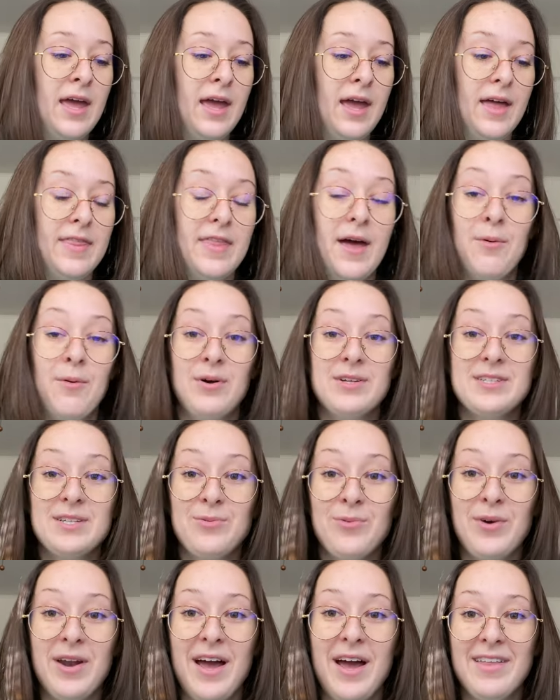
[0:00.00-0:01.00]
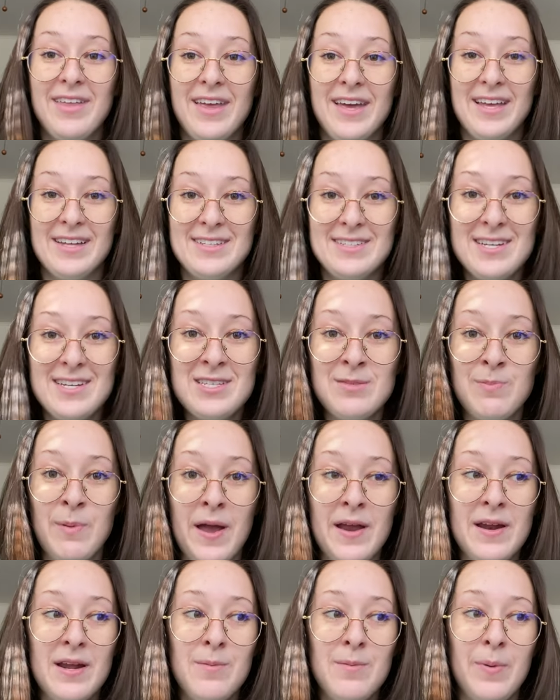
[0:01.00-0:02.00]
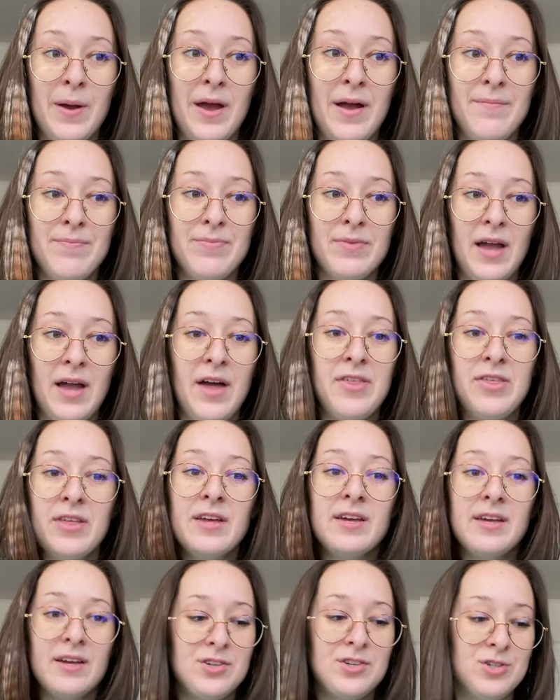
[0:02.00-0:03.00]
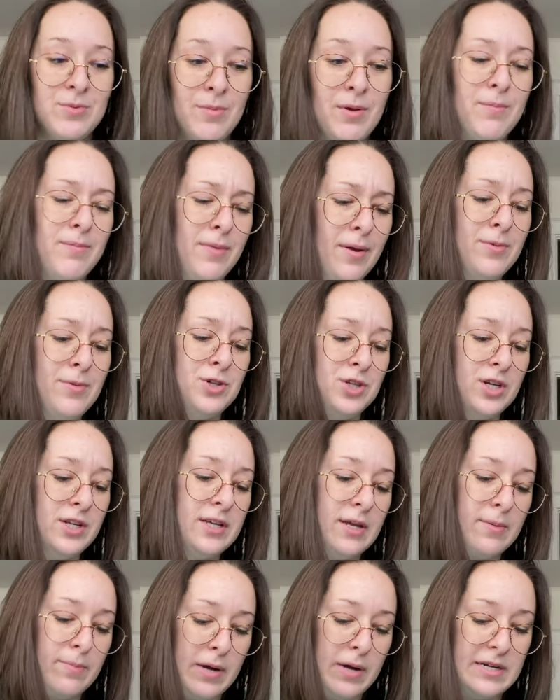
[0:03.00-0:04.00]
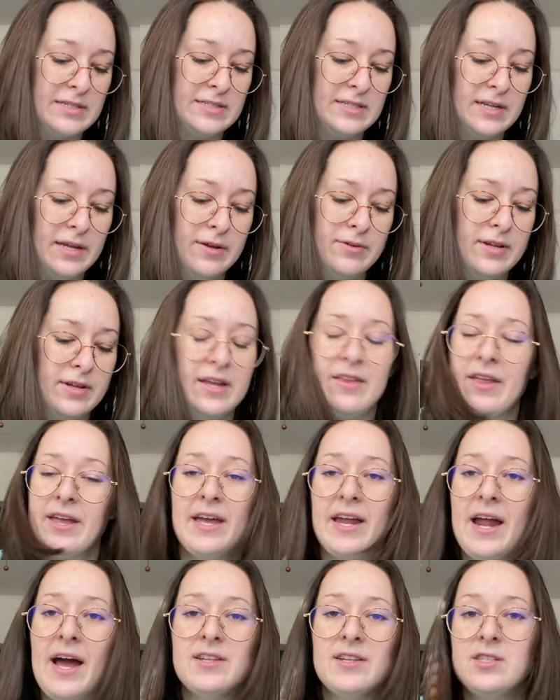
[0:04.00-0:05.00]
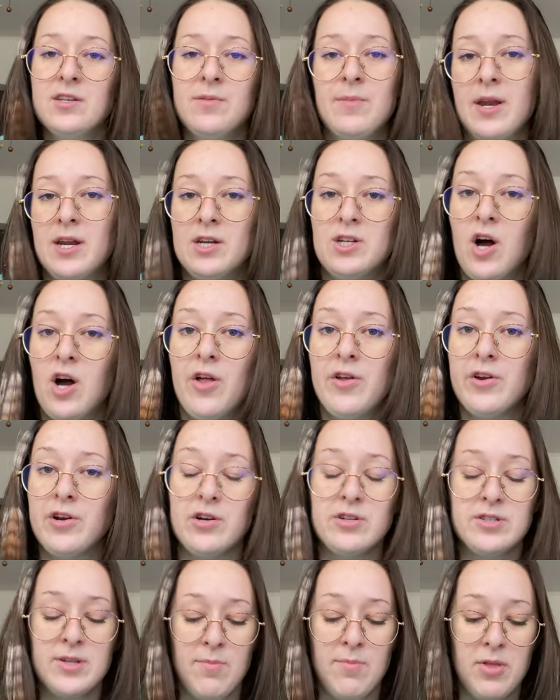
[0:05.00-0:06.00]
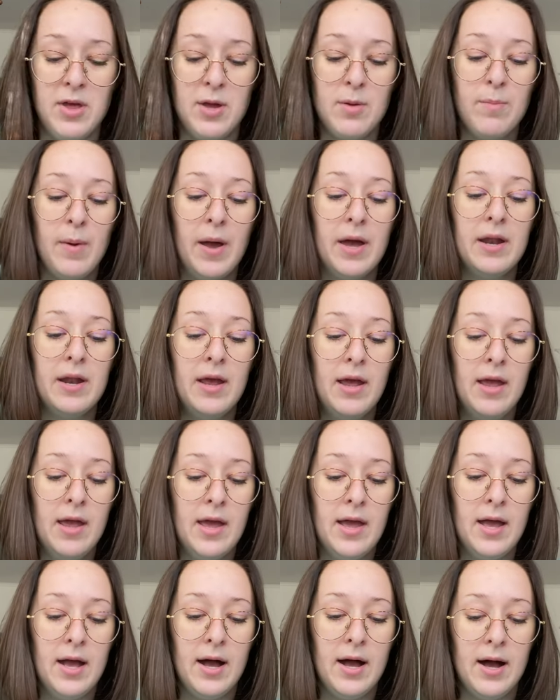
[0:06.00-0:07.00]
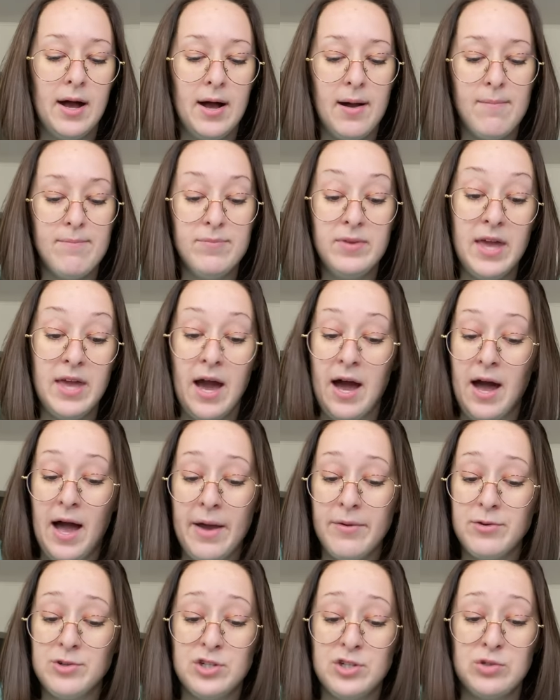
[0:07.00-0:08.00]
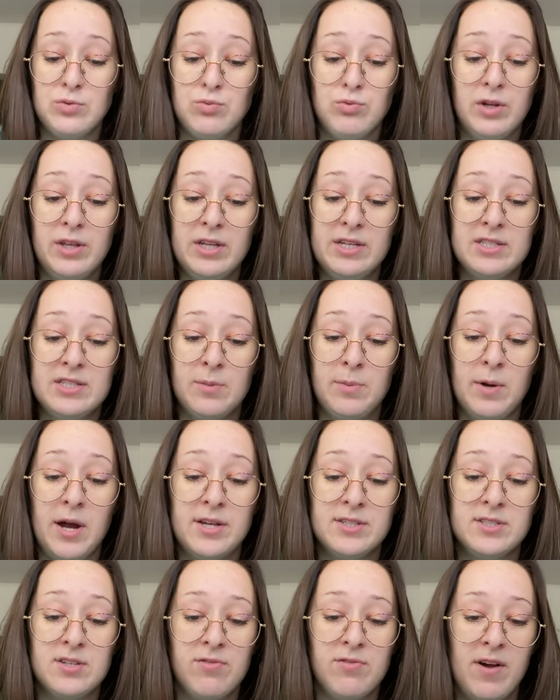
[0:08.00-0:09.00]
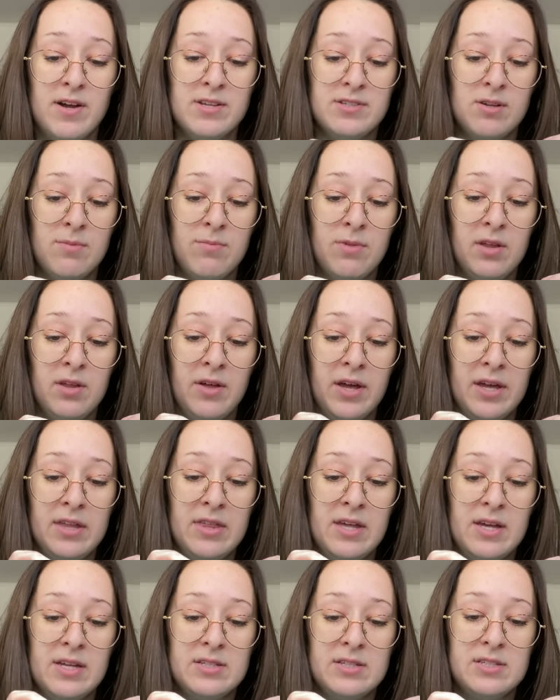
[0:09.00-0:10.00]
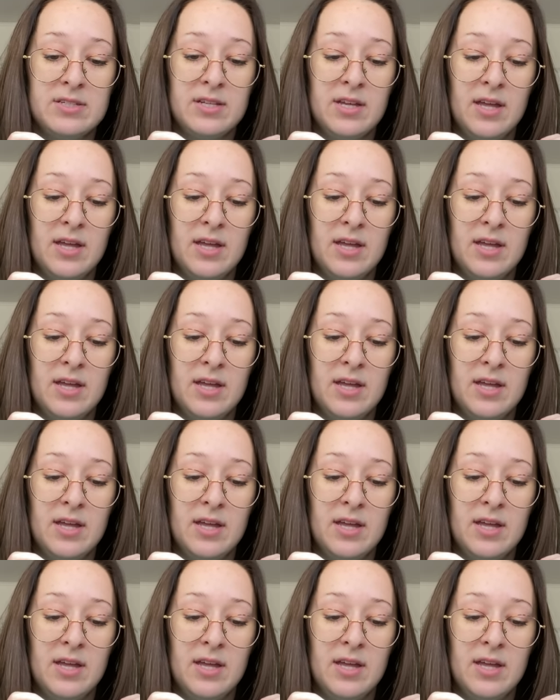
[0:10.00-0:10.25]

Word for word: And that wasn't what I like anticipated, but I think she, maybe she did price it. It, Like it had to have been a dollar or something, but um, yeah, I was just really surprised to find something like this.